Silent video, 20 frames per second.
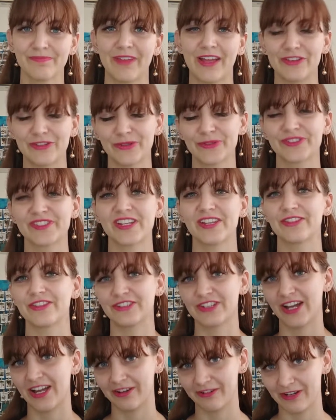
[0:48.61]
as you'll see in the
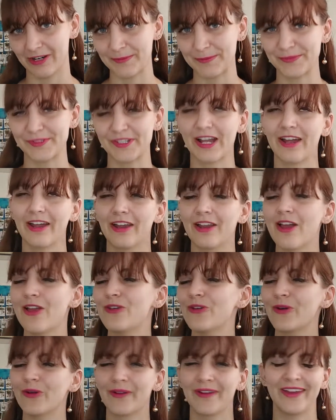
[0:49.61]
diagrams I
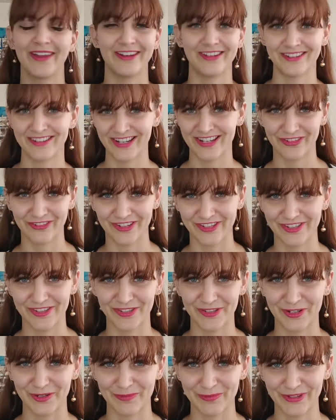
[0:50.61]
know editing Kris
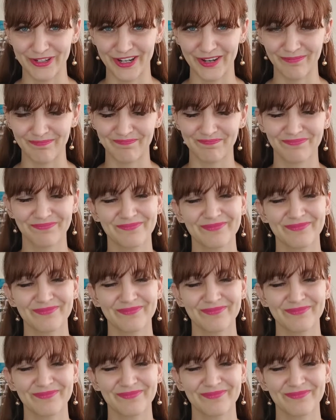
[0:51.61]
is going to put in.